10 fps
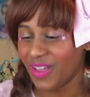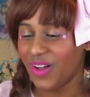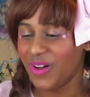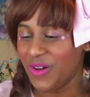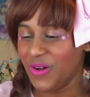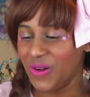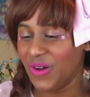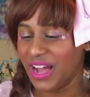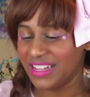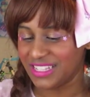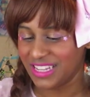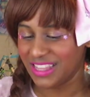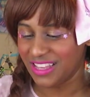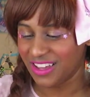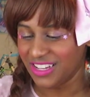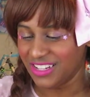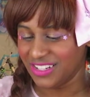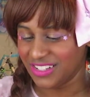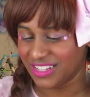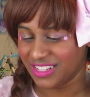Oh, I seen.
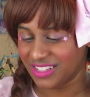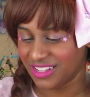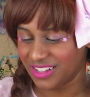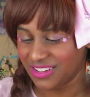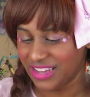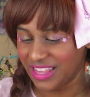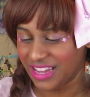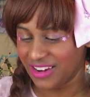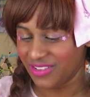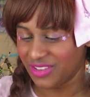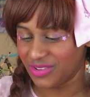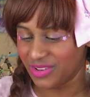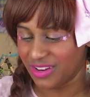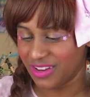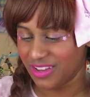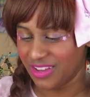Oh, this is. Oh, I think I know this one.